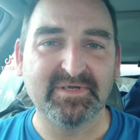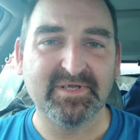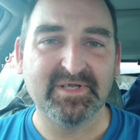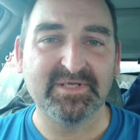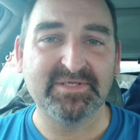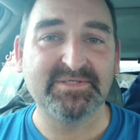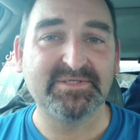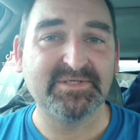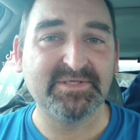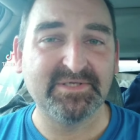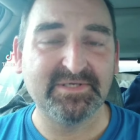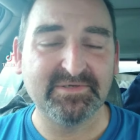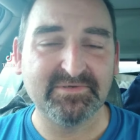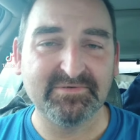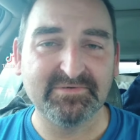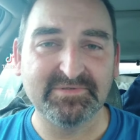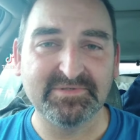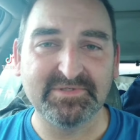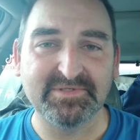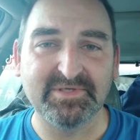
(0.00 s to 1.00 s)
and see
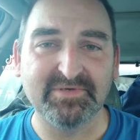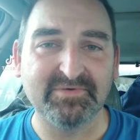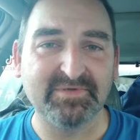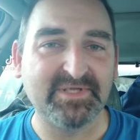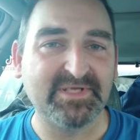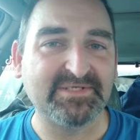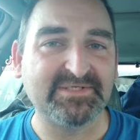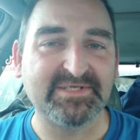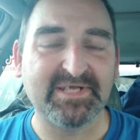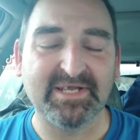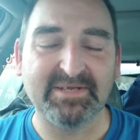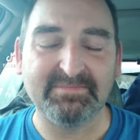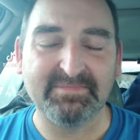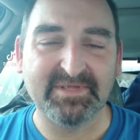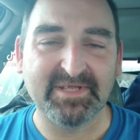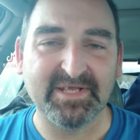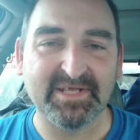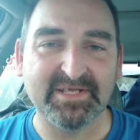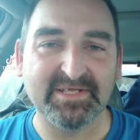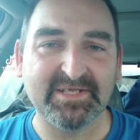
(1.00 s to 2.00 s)
who's doing the same
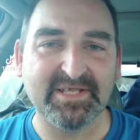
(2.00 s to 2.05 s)
thing,